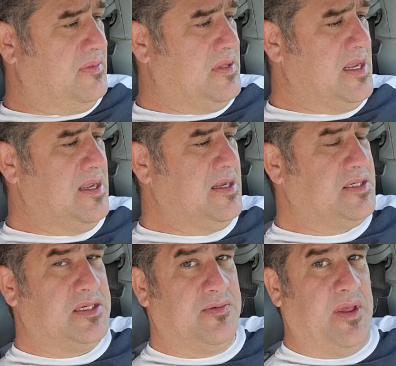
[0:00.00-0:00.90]

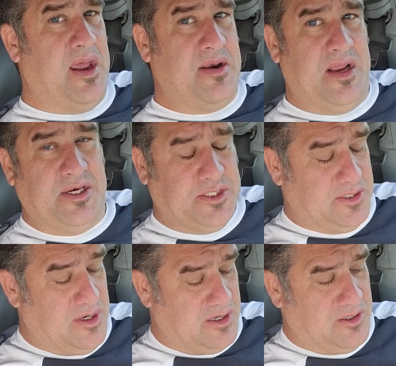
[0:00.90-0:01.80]
things of that
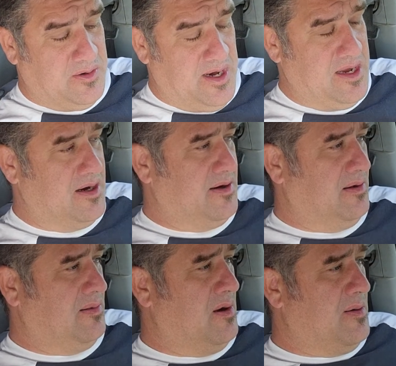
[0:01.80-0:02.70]
nature are created in
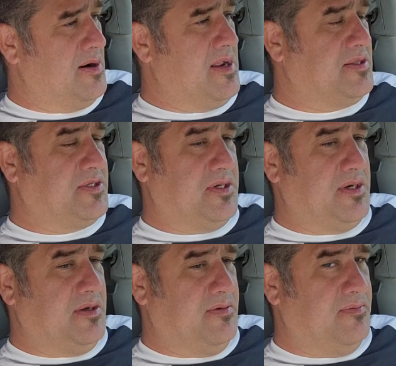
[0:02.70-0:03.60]
a lower
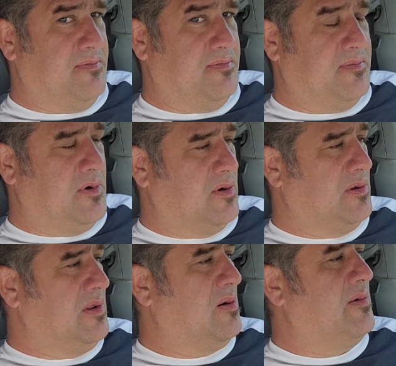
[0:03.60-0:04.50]
density or a
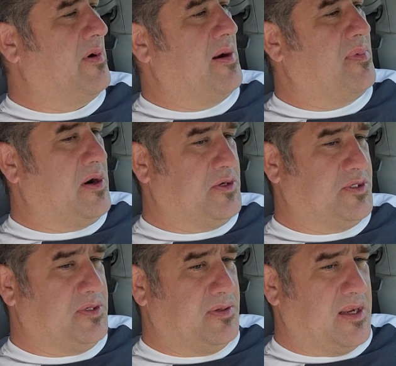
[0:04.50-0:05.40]
lower
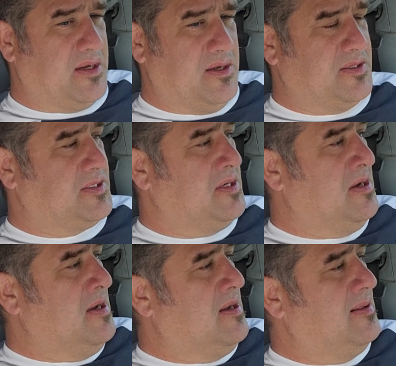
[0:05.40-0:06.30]
vibration. Like, it's
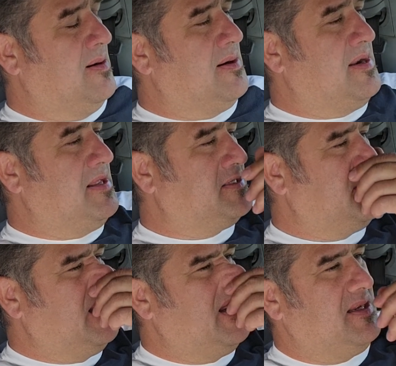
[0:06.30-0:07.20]
lower
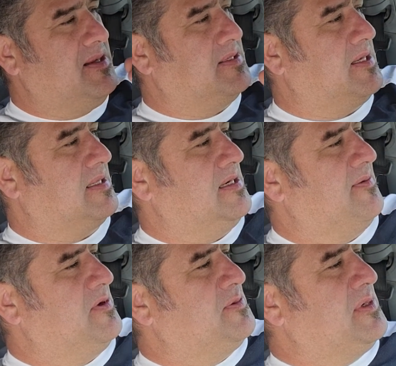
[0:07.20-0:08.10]
density. It's like the
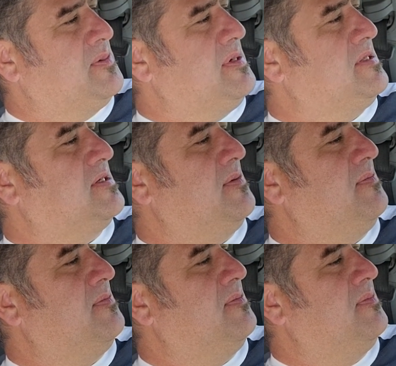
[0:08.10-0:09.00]
difference between
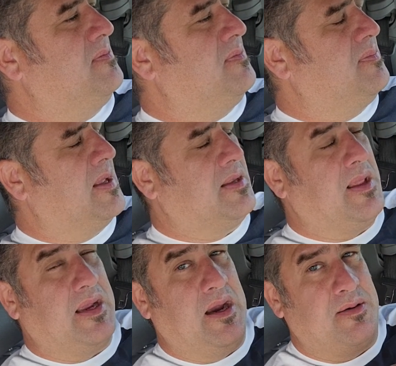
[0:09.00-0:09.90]
something,
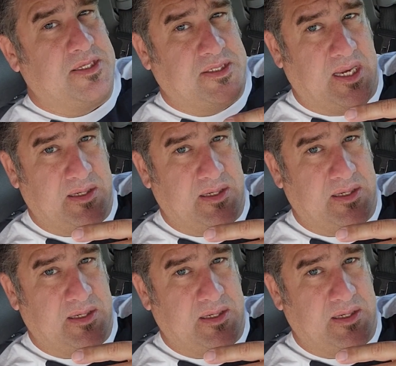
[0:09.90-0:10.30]
like I always say,